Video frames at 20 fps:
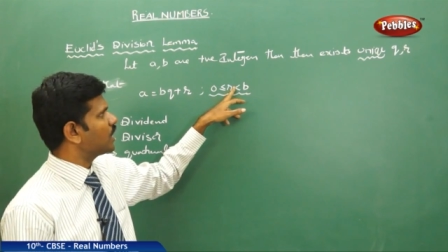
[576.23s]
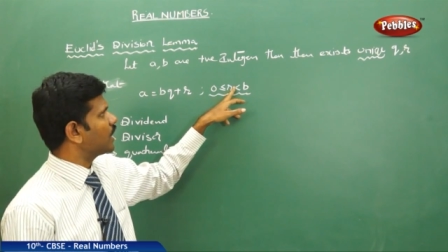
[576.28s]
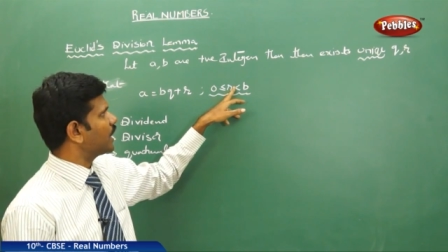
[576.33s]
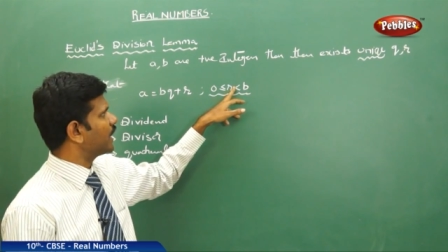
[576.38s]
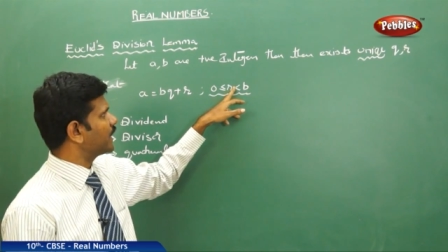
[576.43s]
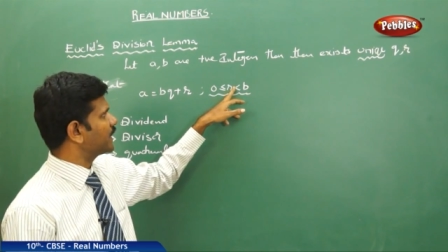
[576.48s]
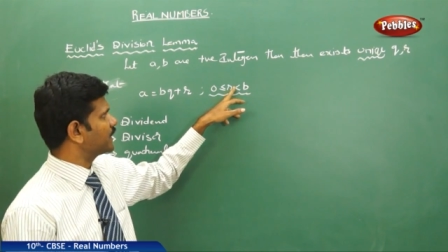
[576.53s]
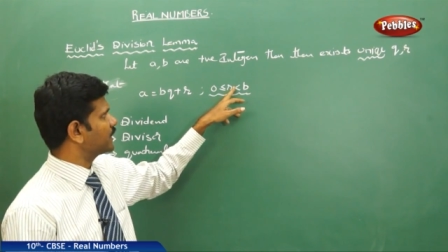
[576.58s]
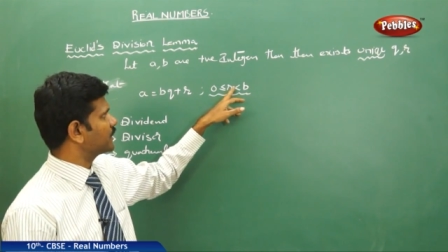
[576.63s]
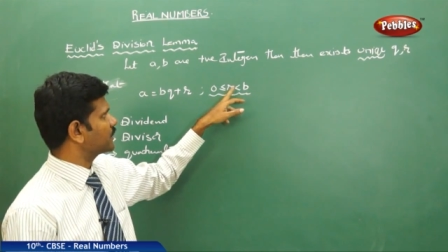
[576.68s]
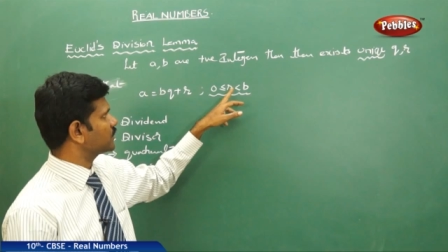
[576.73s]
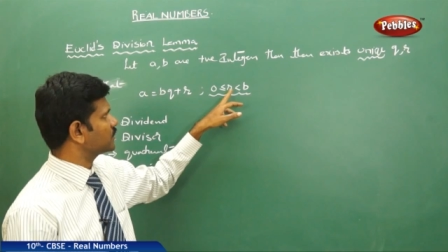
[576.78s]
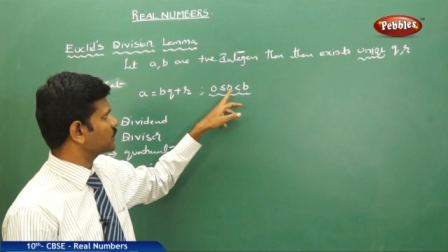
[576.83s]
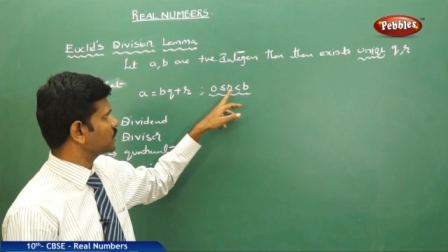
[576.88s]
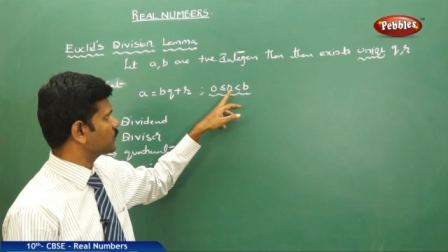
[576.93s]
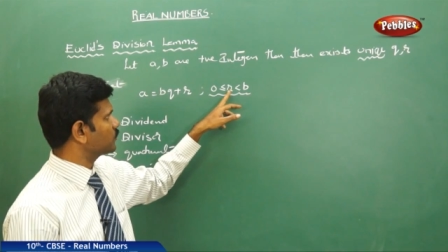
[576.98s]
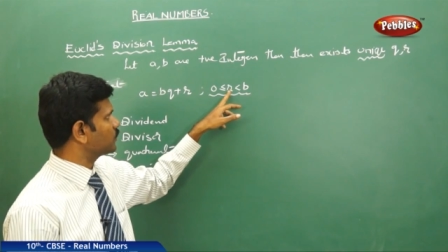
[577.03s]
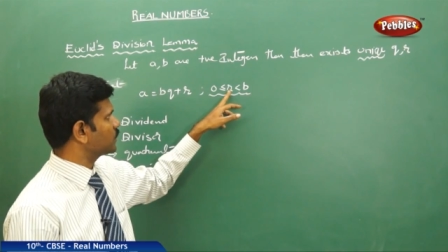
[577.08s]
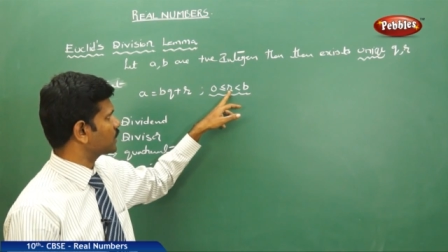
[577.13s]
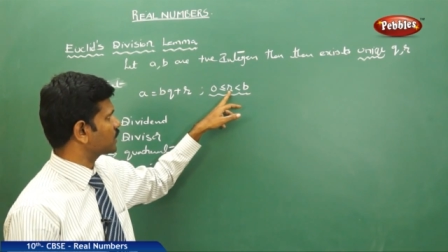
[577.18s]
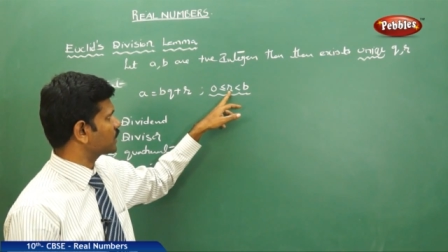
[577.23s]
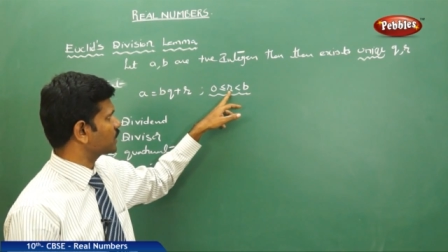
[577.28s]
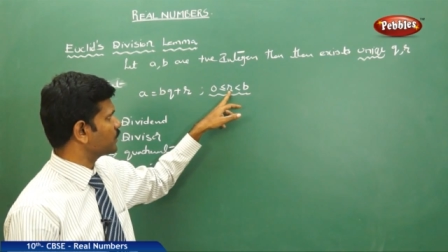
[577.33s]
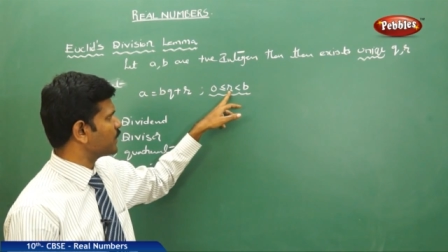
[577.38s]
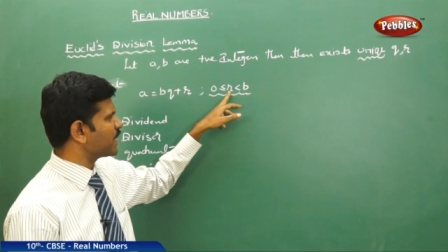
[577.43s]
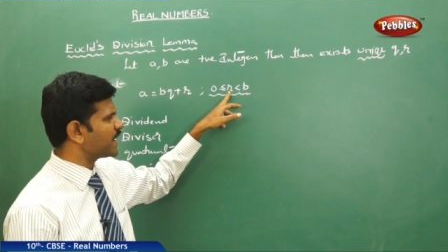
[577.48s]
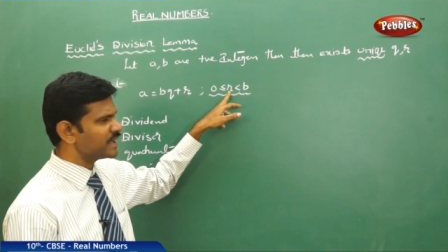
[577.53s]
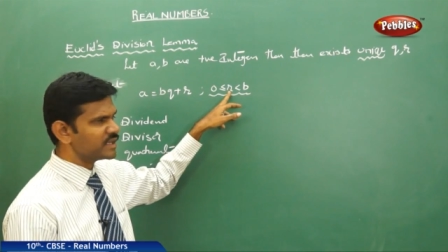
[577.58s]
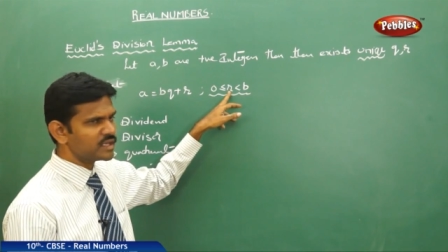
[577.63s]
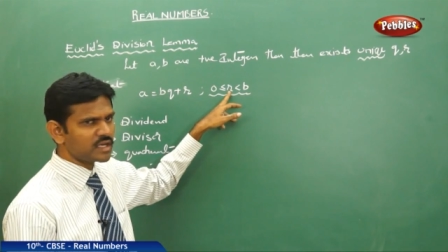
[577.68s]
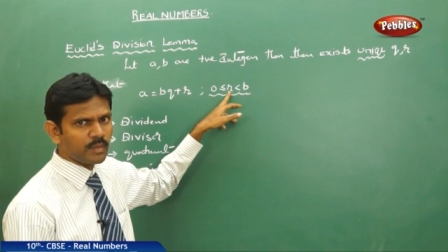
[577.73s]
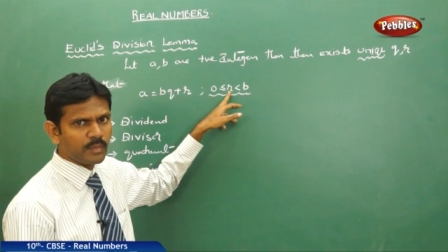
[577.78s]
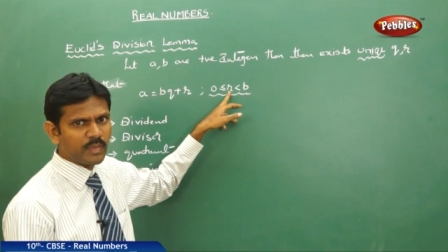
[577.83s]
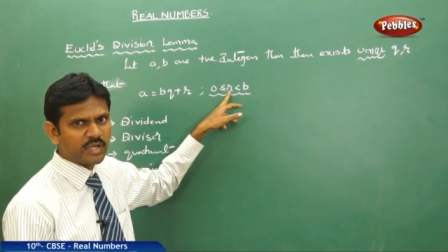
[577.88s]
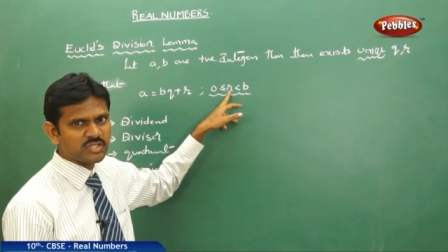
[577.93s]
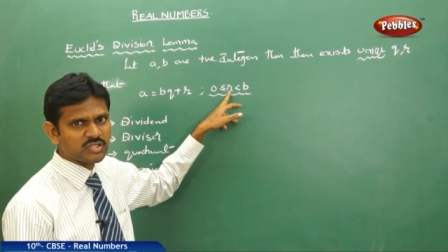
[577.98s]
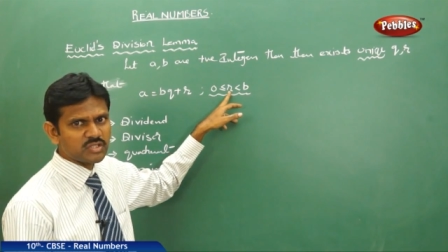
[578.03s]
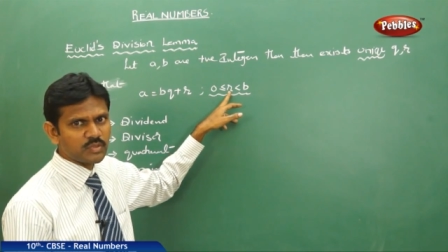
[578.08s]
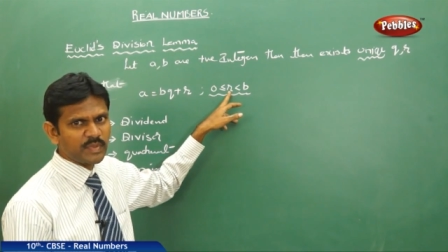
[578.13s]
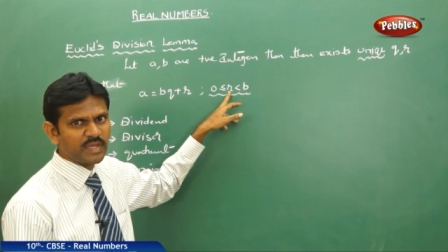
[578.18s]
and your remainder
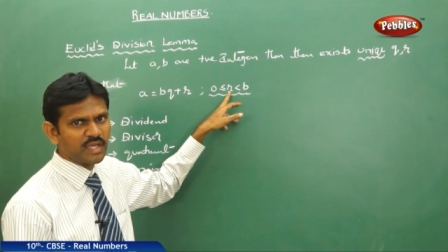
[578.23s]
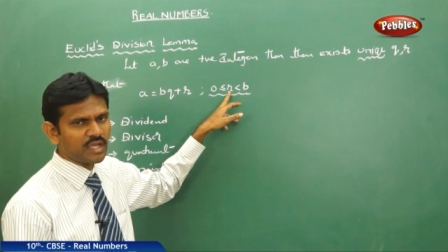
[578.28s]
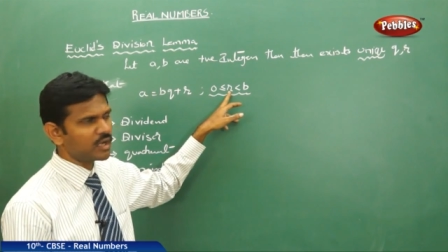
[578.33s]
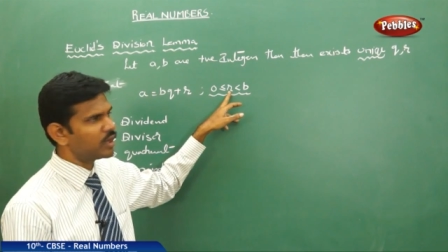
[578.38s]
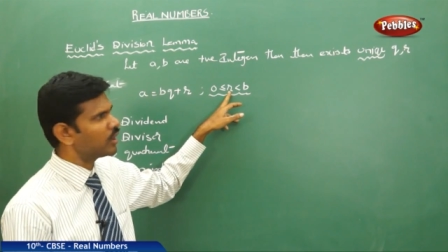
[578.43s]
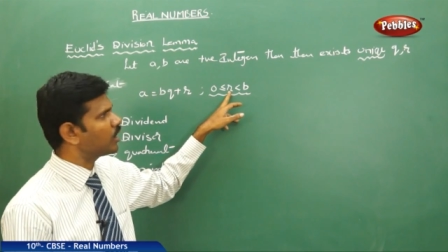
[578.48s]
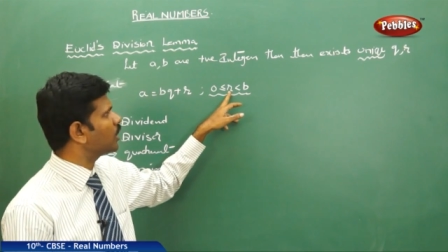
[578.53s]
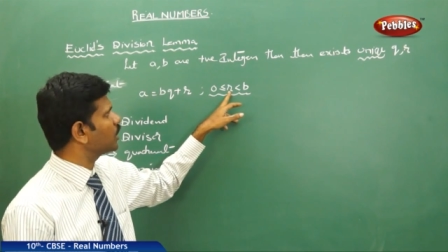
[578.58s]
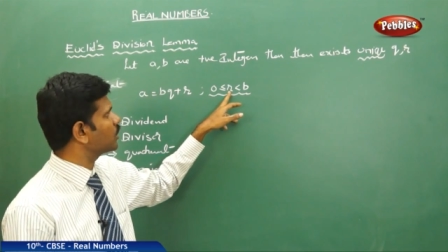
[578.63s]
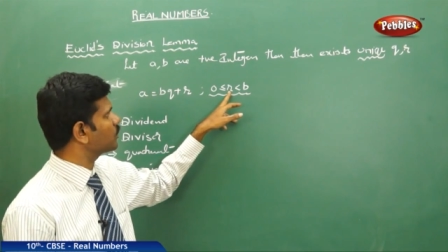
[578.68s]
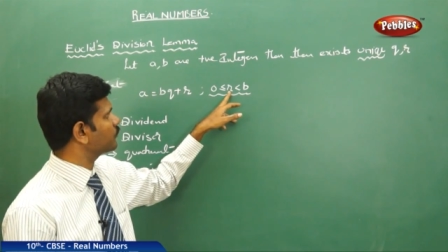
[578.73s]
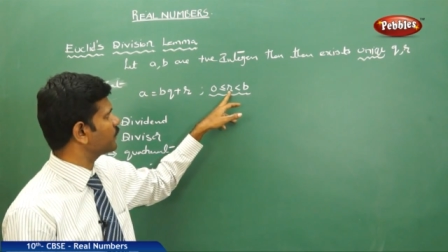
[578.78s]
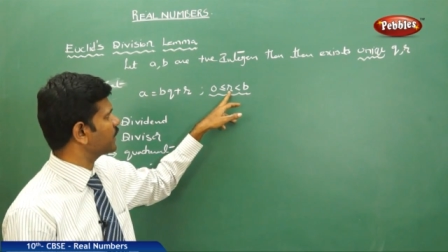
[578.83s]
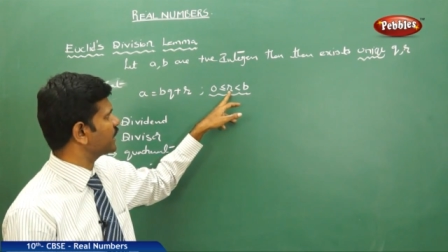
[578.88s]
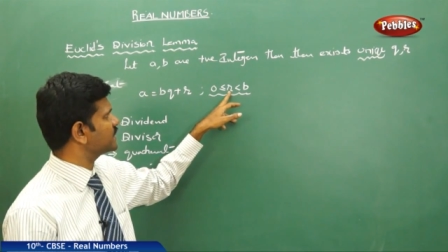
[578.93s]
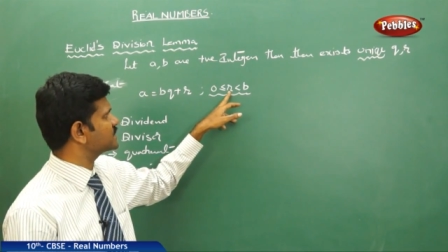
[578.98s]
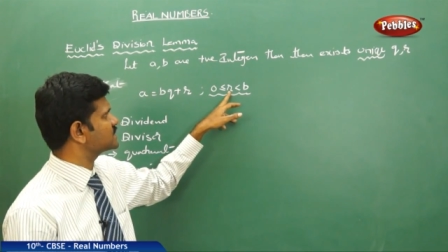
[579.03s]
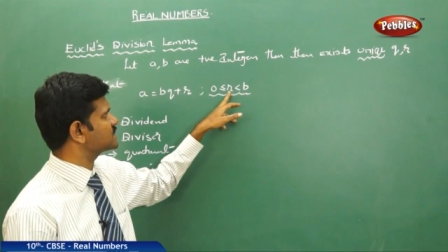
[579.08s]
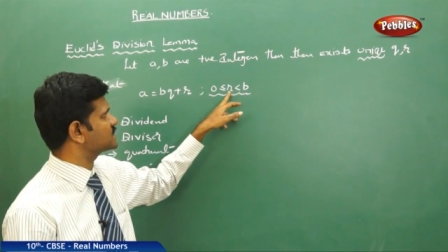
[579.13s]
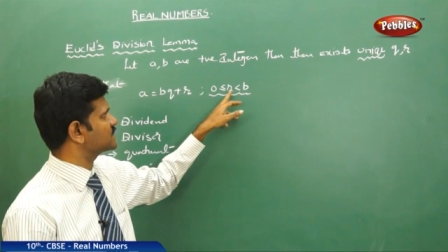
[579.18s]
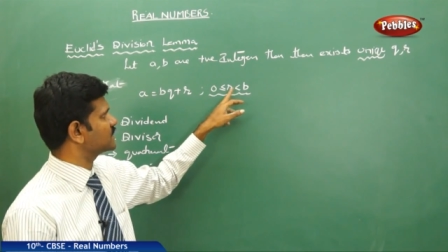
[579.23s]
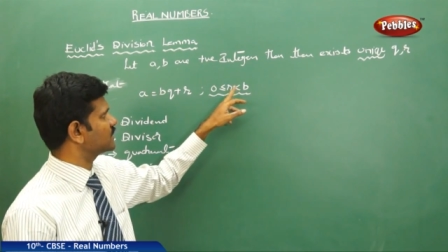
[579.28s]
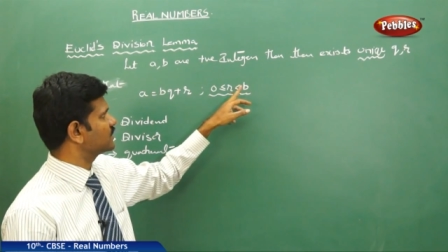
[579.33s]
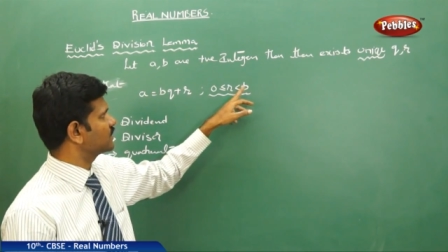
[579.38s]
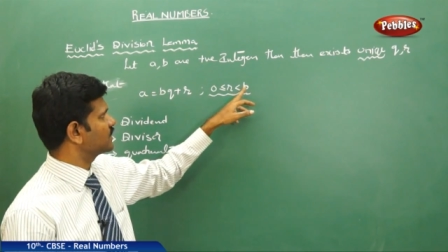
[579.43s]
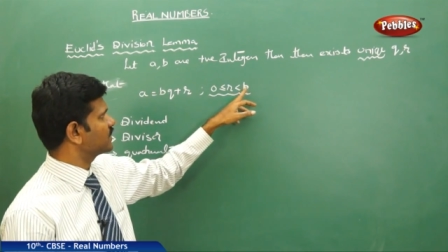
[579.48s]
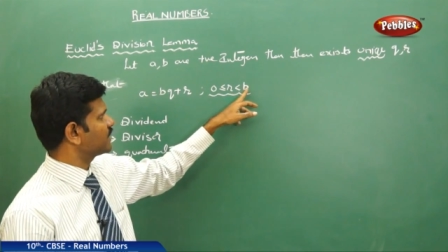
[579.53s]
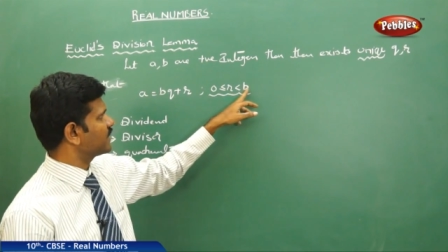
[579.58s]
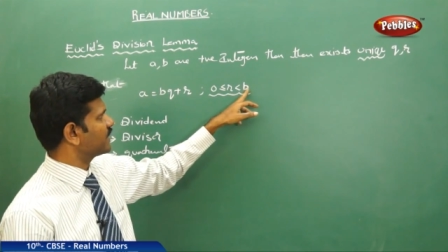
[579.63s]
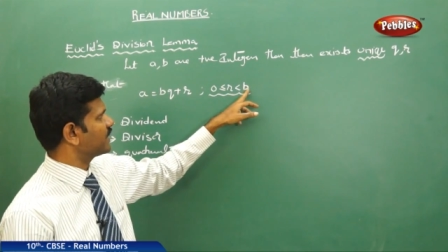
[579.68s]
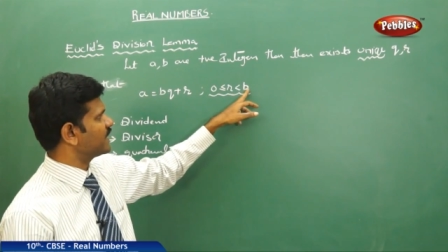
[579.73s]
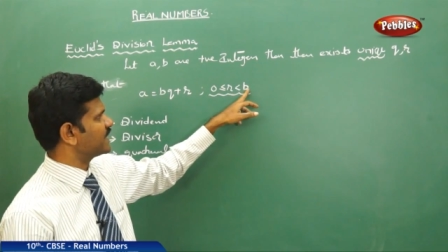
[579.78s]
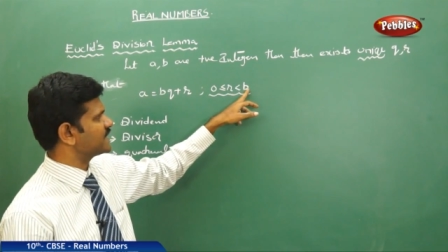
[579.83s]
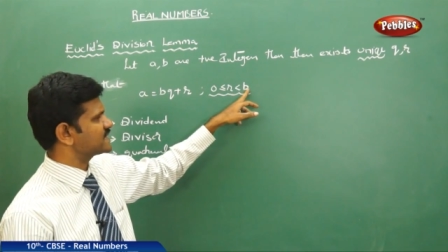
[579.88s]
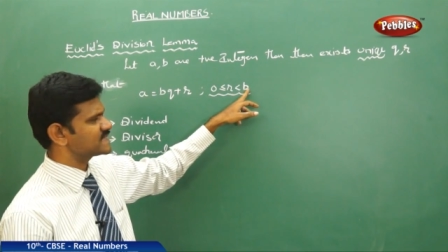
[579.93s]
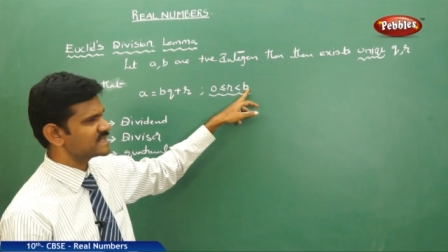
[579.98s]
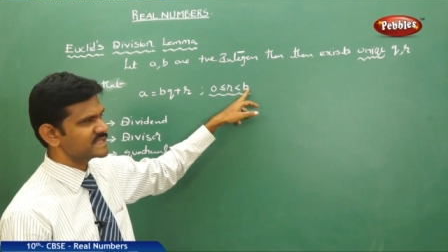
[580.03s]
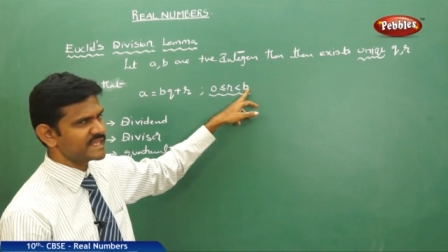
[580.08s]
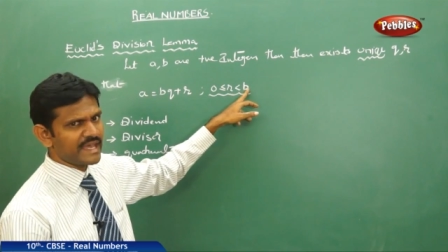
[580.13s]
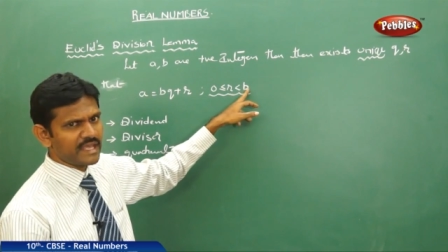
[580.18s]
must be always
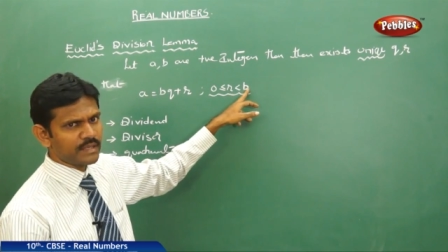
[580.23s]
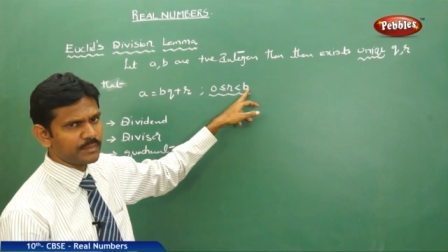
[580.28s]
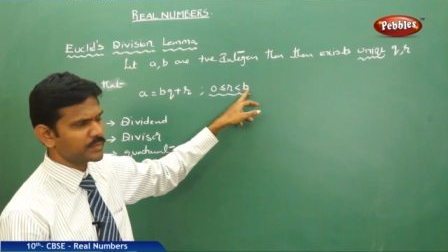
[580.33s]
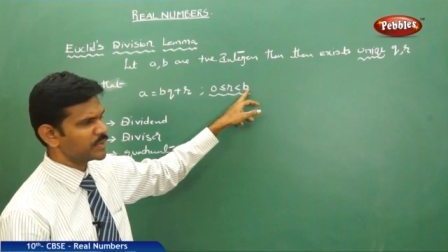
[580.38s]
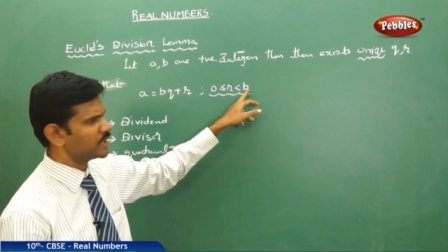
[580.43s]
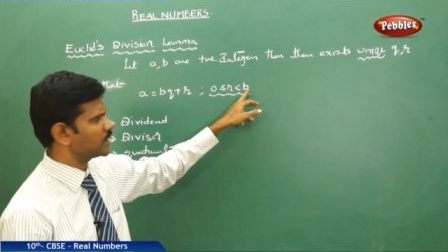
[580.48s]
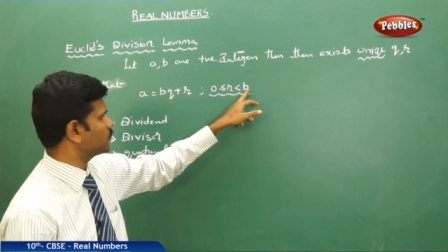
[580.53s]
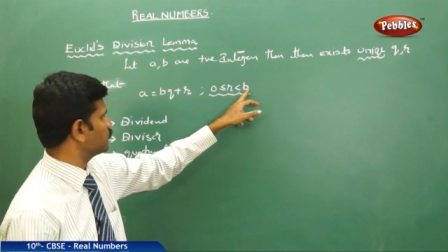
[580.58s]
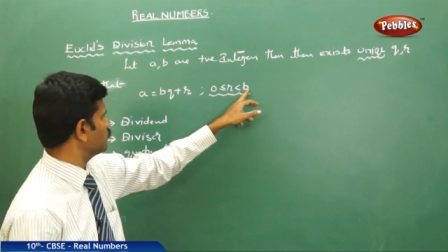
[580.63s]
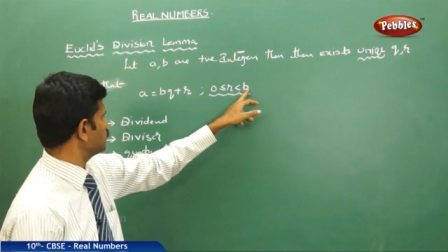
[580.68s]
less than b.